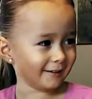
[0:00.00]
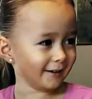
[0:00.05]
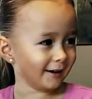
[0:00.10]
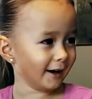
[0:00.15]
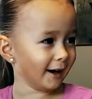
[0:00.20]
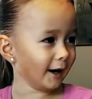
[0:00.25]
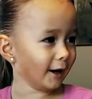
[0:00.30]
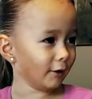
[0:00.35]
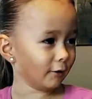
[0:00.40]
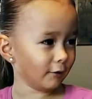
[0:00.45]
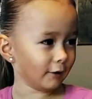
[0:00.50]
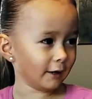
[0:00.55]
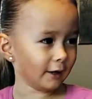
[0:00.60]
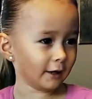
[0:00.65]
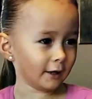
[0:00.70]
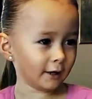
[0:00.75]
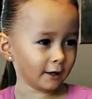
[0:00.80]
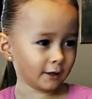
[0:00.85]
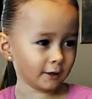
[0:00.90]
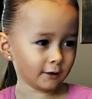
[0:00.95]

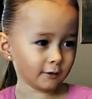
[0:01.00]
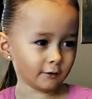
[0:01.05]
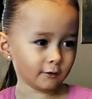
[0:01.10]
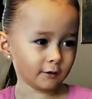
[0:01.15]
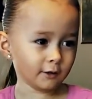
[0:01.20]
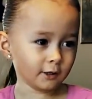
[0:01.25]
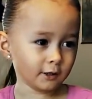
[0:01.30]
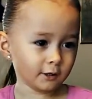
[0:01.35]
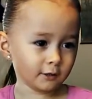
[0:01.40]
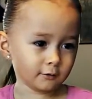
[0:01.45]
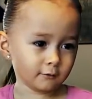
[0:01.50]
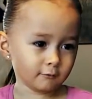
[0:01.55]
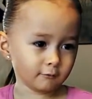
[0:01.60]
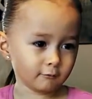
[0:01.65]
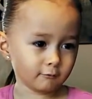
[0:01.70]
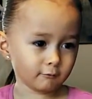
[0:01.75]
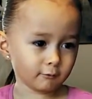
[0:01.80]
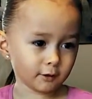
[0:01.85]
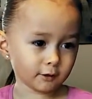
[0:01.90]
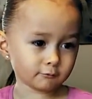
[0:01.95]
Uh-oh.
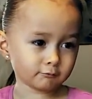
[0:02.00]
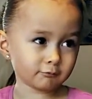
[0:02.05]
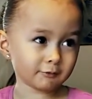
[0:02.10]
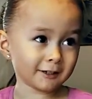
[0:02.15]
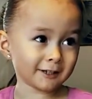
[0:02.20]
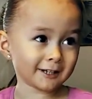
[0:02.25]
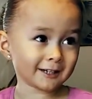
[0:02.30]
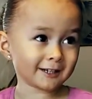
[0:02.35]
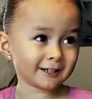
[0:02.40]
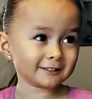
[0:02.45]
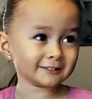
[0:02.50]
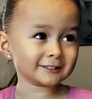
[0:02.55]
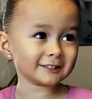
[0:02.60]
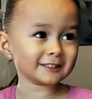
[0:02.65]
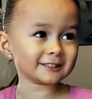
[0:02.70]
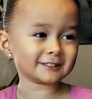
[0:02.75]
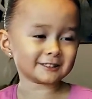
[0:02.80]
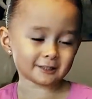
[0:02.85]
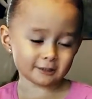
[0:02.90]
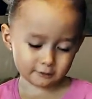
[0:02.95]
What we
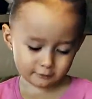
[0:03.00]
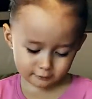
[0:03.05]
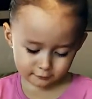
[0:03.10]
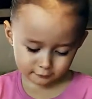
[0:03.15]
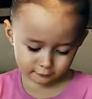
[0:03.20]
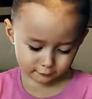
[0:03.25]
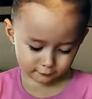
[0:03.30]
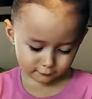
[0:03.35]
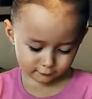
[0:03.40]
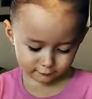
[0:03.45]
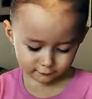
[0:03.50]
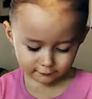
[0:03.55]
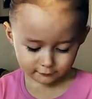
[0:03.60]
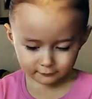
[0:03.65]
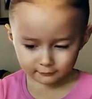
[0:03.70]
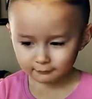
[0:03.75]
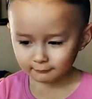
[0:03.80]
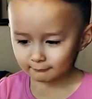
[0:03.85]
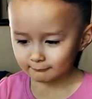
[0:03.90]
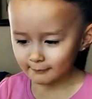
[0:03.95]
gonna do?
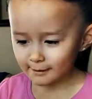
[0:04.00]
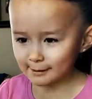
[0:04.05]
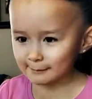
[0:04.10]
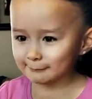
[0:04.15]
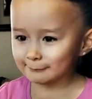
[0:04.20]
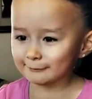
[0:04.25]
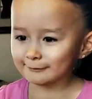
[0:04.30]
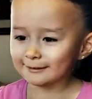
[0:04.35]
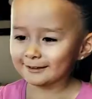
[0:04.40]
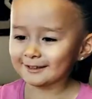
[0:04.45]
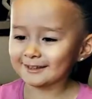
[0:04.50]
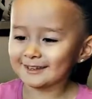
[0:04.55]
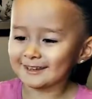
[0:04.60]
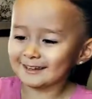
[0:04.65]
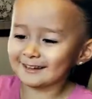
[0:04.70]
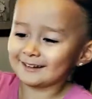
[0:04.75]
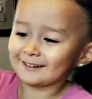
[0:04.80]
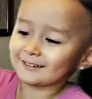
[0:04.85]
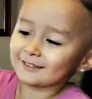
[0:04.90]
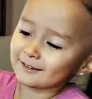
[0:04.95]
Maybe we
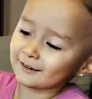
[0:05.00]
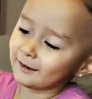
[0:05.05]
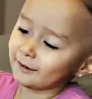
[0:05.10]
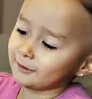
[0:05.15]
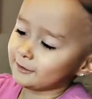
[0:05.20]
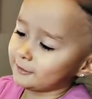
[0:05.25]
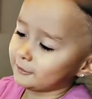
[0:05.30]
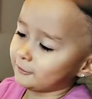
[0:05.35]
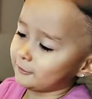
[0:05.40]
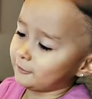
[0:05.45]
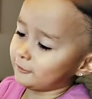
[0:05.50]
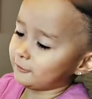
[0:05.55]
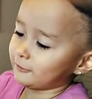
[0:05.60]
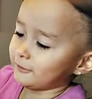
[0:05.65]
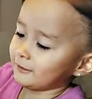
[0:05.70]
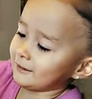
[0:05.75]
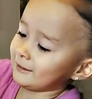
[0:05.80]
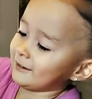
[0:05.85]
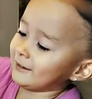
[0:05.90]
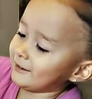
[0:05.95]
can't cut her
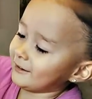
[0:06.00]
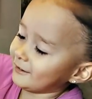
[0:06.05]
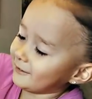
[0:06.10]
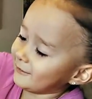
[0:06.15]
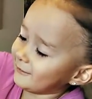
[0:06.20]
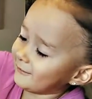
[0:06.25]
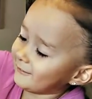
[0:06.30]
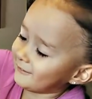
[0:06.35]
hair.